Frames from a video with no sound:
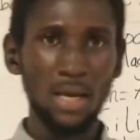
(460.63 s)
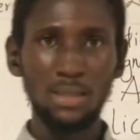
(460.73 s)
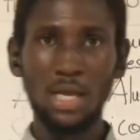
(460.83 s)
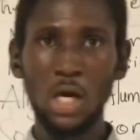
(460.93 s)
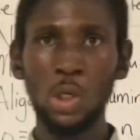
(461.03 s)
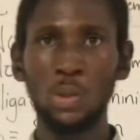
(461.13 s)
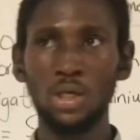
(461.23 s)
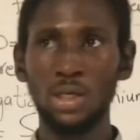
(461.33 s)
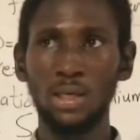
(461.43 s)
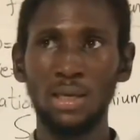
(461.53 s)
Now,
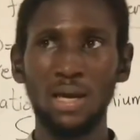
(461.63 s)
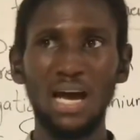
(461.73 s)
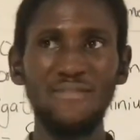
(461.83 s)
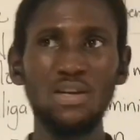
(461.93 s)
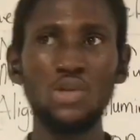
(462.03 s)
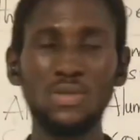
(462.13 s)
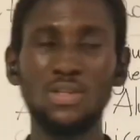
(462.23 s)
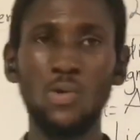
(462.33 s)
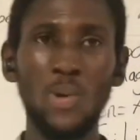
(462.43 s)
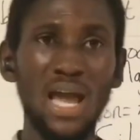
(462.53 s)
having used
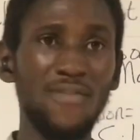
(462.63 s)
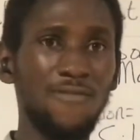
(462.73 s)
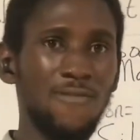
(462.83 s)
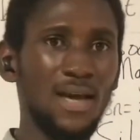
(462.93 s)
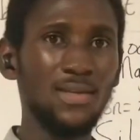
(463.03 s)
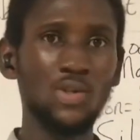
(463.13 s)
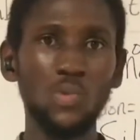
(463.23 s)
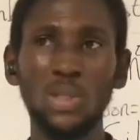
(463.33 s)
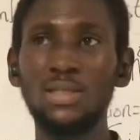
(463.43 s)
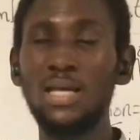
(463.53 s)
the word first
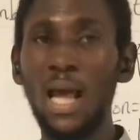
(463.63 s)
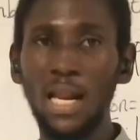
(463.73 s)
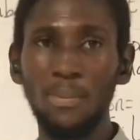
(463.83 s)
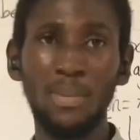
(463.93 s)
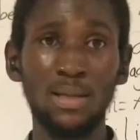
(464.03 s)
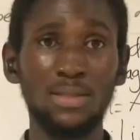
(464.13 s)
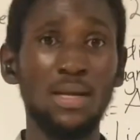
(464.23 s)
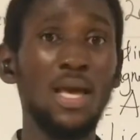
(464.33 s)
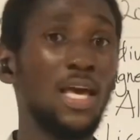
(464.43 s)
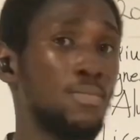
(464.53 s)
20 elements,
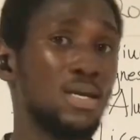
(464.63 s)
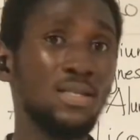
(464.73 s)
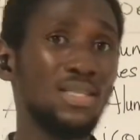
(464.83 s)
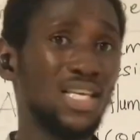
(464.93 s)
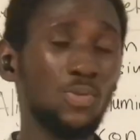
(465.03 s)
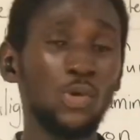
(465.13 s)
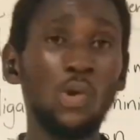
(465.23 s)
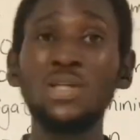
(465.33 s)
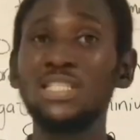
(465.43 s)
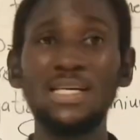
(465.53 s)
it means that we
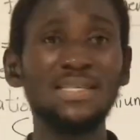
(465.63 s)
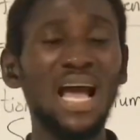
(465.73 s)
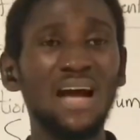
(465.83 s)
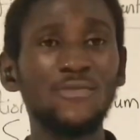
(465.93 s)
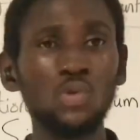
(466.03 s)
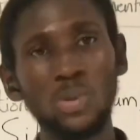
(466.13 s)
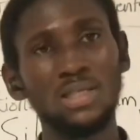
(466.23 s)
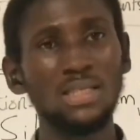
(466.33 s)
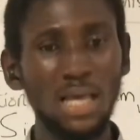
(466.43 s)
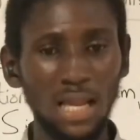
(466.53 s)
don't just have
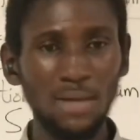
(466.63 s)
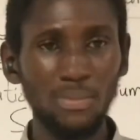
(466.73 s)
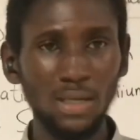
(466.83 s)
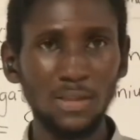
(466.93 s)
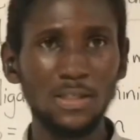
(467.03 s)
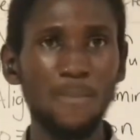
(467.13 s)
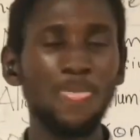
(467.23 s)
20 elements.